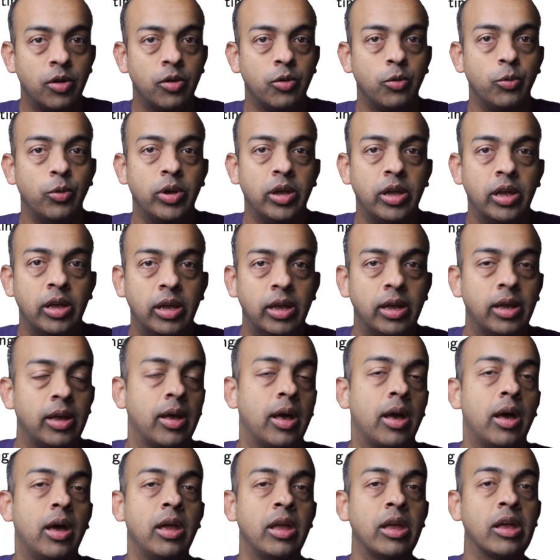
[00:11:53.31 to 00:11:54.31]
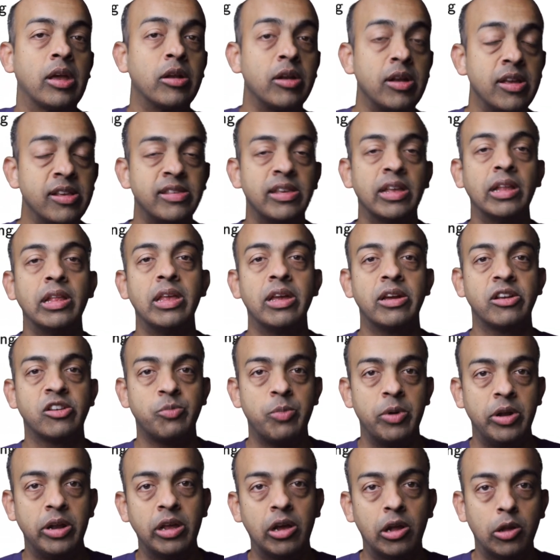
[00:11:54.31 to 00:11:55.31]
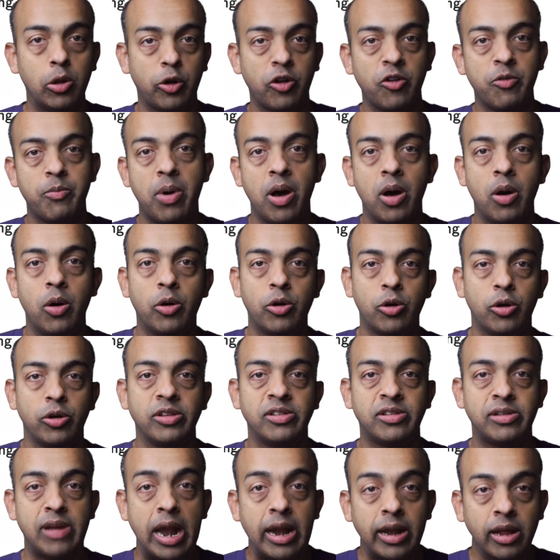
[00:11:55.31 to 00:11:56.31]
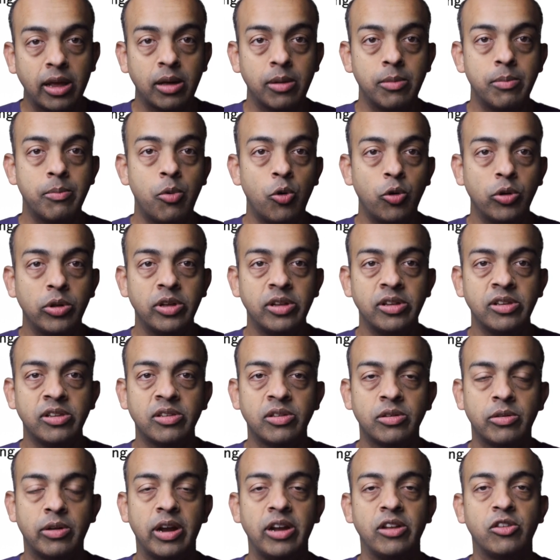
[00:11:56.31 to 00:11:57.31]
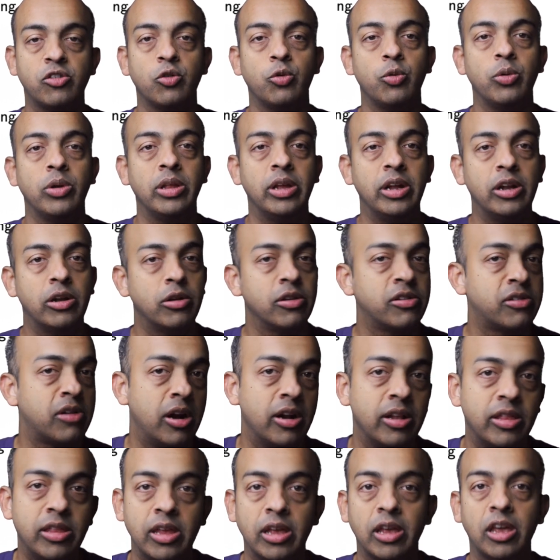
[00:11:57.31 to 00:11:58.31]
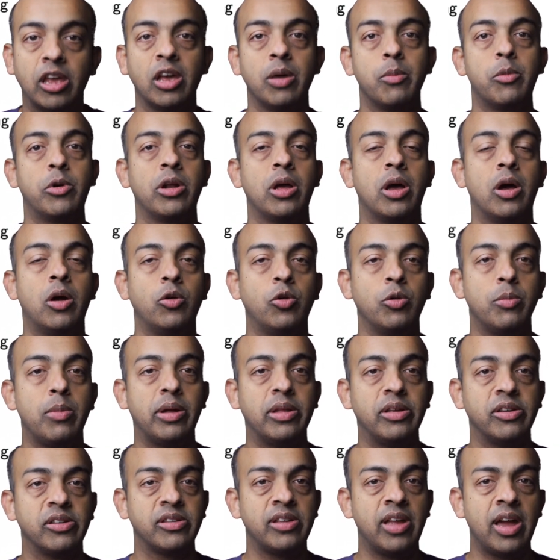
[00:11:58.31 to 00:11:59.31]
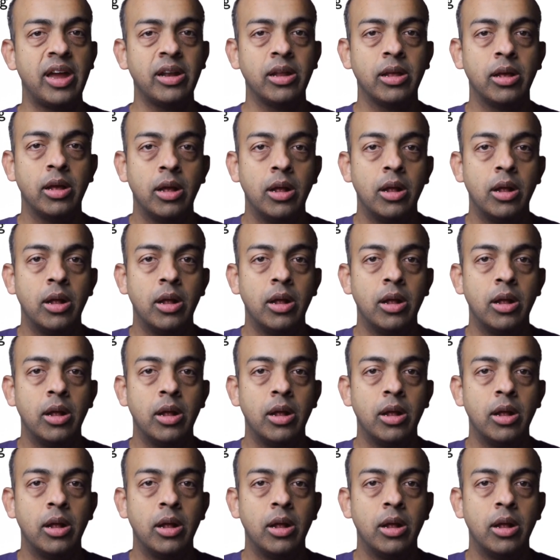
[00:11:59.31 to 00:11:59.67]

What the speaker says: We increasingly are spending a lot of power on static components, right? So we need to start thinking about how to manage that.